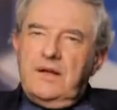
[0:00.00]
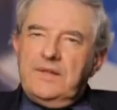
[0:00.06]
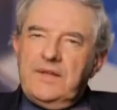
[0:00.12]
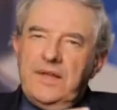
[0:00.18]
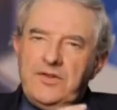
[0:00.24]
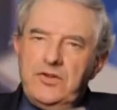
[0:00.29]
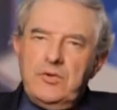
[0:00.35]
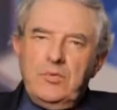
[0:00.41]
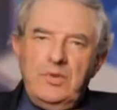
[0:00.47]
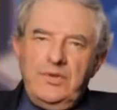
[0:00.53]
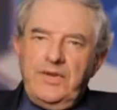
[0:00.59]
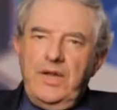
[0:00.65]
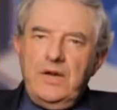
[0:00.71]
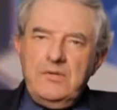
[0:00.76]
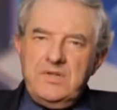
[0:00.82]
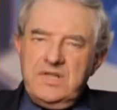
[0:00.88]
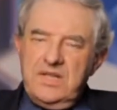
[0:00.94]
Now you will
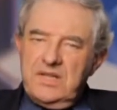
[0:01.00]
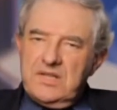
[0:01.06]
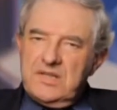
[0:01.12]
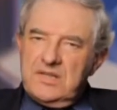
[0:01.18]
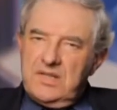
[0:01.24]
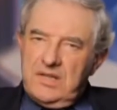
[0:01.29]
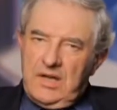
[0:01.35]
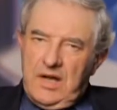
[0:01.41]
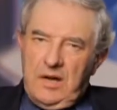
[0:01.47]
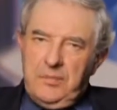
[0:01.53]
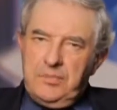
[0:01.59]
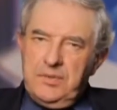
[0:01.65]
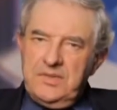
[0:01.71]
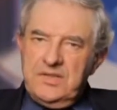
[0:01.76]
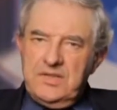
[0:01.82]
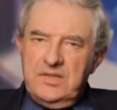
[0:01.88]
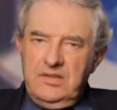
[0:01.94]
notice that up
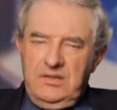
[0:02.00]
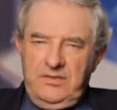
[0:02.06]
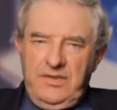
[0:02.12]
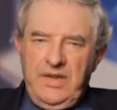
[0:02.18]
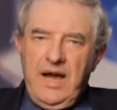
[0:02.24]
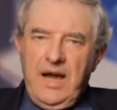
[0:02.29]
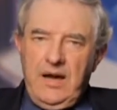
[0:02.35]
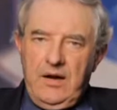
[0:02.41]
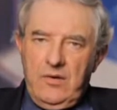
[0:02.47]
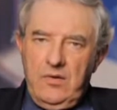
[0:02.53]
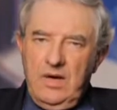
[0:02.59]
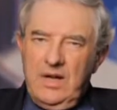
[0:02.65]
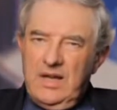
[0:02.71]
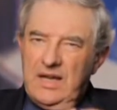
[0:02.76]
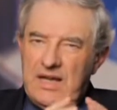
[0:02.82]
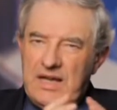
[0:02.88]
until now,